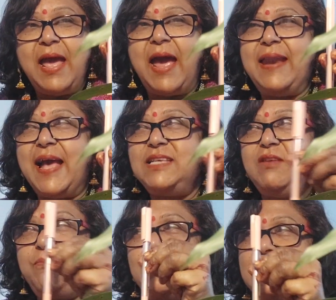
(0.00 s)
And as
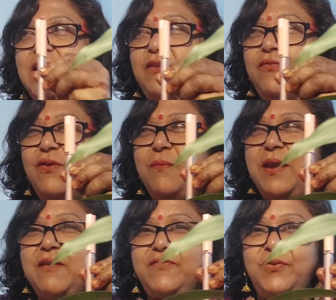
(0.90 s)
we proceed from
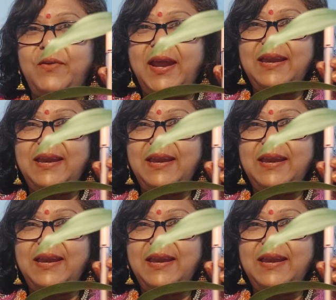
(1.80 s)
left to right,